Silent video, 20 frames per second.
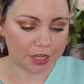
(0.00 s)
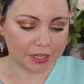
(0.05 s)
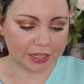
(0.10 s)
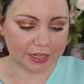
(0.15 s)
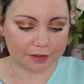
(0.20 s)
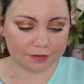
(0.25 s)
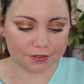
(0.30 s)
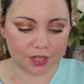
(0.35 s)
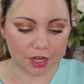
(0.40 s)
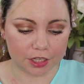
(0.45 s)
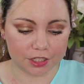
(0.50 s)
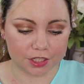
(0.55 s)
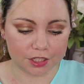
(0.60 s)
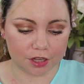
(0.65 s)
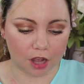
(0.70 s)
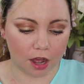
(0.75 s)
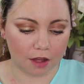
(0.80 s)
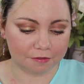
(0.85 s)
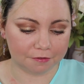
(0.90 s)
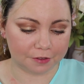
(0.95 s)
gives a
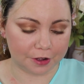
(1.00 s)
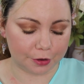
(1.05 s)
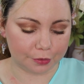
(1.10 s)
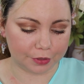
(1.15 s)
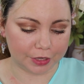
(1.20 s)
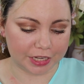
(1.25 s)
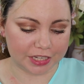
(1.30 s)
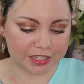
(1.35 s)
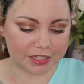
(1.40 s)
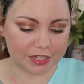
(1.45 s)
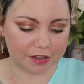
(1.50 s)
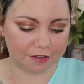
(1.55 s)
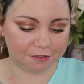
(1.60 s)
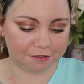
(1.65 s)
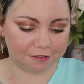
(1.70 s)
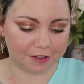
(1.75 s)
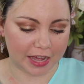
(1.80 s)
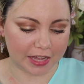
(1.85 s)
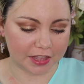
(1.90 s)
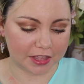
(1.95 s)
soft focus
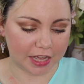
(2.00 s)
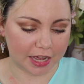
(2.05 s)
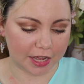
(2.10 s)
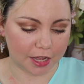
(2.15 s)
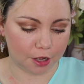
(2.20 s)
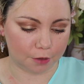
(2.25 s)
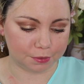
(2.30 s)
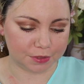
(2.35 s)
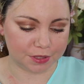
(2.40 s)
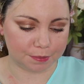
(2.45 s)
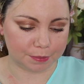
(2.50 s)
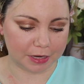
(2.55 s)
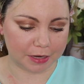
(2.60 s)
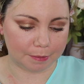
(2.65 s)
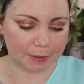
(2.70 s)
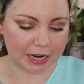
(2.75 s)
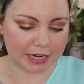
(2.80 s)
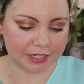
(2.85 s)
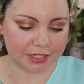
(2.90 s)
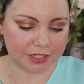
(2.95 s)
effect that helps
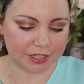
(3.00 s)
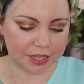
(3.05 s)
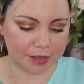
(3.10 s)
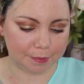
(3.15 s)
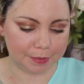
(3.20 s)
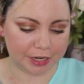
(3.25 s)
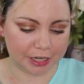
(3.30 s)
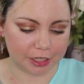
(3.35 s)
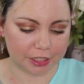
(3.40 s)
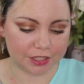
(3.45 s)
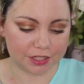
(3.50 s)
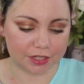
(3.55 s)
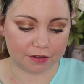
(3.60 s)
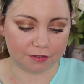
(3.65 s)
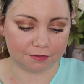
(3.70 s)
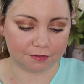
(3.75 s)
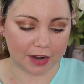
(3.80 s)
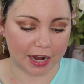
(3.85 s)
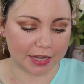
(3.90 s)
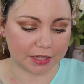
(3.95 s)
minimize the appearance
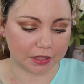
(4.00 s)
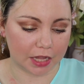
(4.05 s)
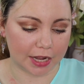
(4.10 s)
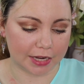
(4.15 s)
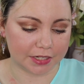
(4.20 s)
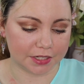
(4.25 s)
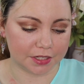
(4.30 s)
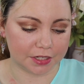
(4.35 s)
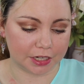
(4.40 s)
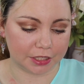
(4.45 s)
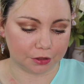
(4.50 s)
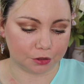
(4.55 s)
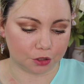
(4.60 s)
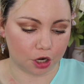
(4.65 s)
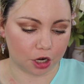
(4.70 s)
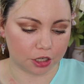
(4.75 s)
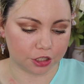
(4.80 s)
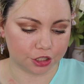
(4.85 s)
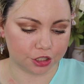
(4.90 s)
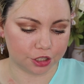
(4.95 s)
of fine lines and
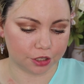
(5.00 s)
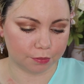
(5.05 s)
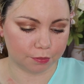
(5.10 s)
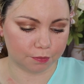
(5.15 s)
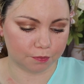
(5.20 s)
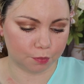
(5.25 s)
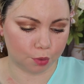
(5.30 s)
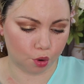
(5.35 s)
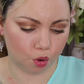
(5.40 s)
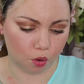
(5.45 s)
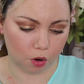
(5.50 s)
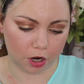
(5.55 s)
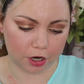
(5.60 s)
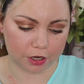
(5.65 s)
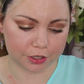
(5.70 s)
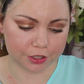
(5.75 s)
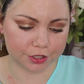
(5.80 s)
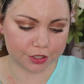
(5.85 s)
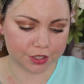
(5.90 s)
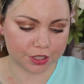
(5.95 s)
enlarged
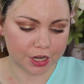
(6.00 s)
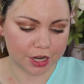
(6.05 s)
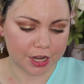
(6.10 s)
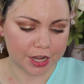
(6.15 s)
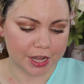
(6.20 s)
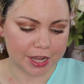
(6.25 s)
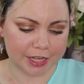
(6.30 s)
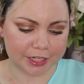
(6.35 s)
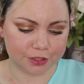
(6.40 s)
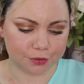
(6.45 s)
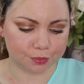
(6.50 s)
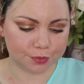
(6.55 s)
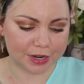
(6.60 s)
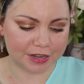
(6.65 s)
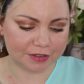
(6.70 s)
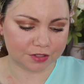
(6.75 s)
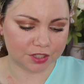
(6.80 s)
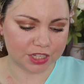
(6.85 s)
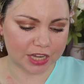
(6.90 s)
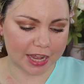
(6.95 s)
pores. It's
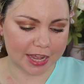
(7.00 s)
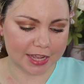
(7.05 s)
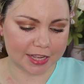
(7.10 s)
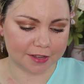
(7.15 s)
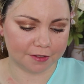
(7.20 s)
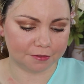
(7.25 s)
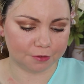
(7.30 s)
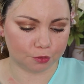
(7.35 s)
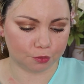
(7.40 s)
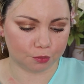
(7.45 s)
reef safe,